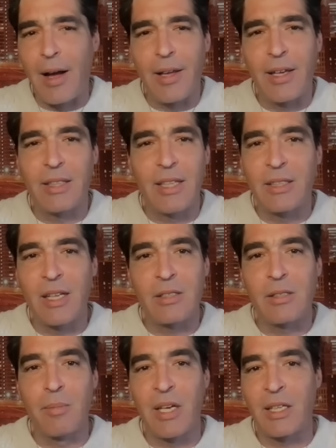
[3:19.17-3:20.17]
It
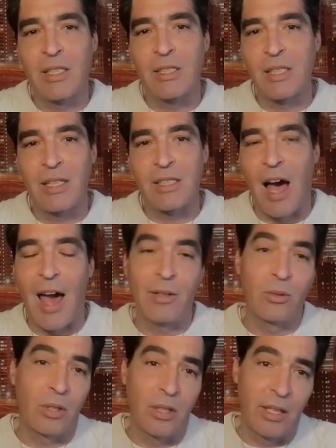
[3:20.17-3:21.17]
doesn't make any sense. I
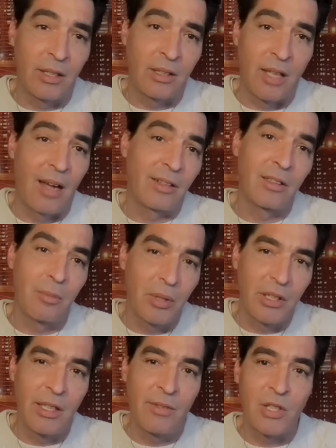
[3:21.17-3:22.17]
don't think Donilon
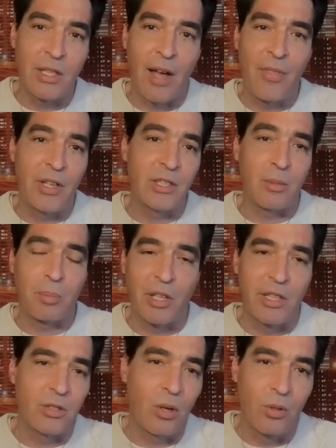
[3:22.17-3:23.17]
believes it. I think it's a
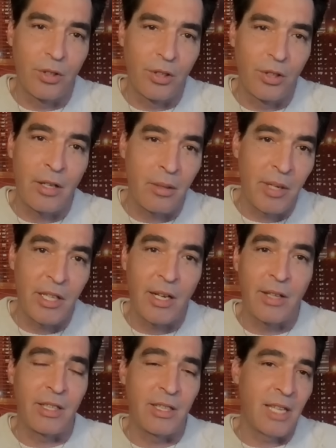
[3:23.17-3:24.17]
placeholder argument.
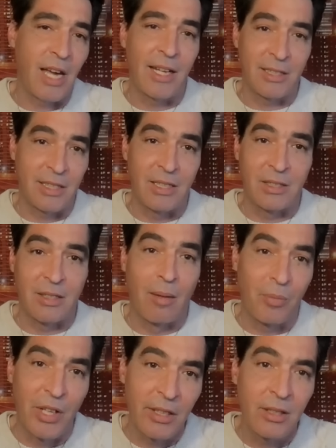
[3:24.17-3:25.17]
I think he's got to say
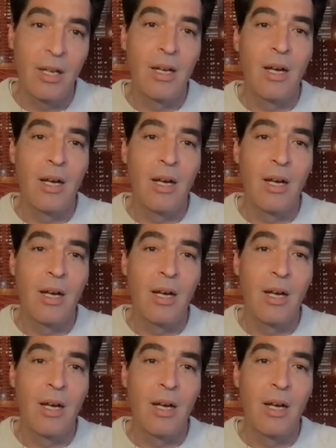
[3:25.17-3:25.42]
something.